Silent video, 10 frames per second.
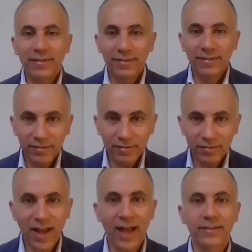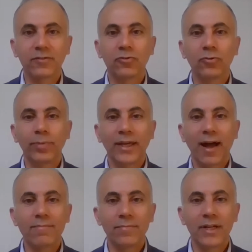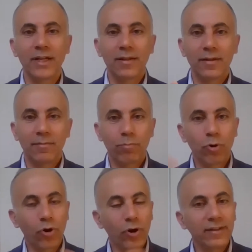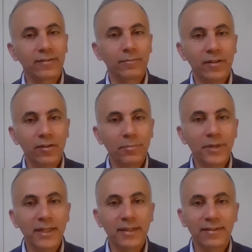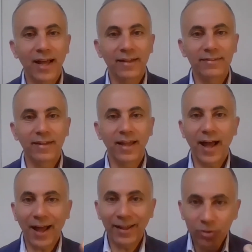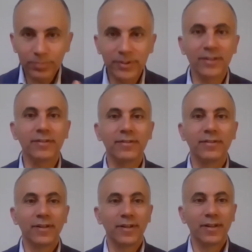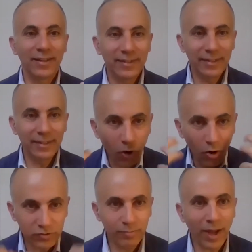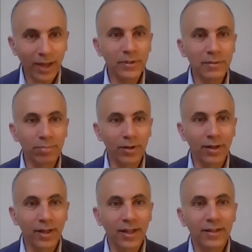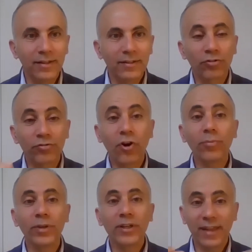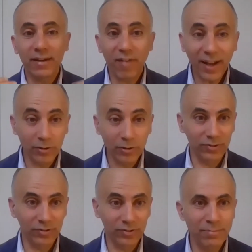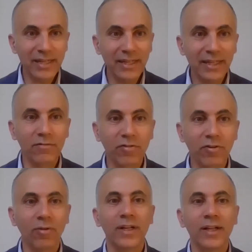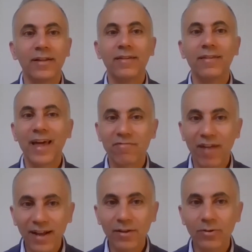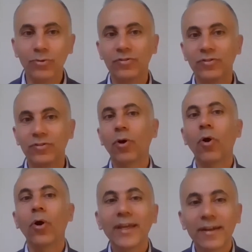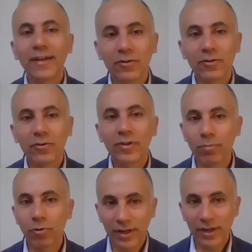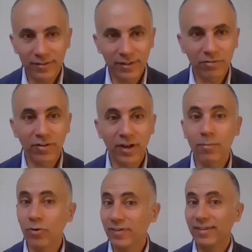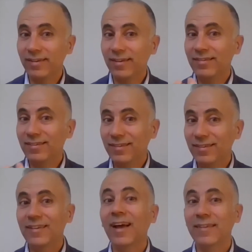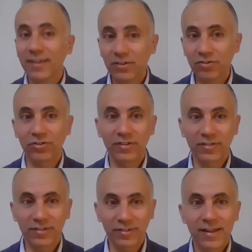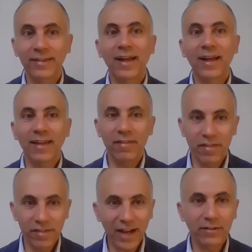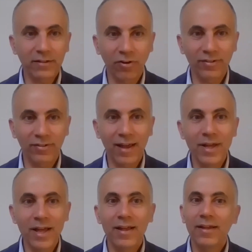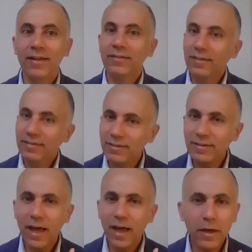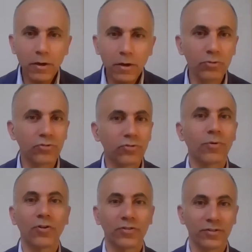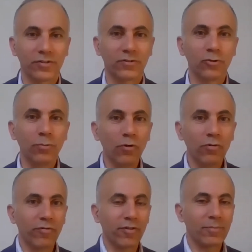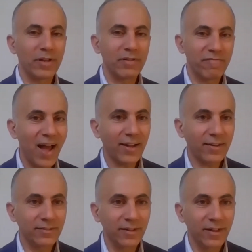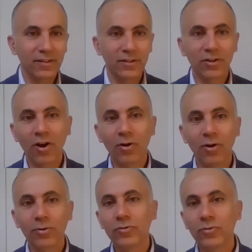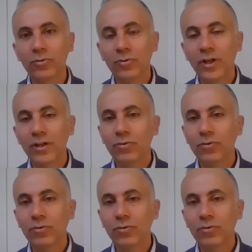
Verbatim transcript: But this fact to become pluralism in the meaning that adopted and endorsed by people, transforming their values and making from their values, you know, coherent with the pluralistic framework that they see it as a richness and not as a threat for them. This is a huge process to move from a fact, you know, to,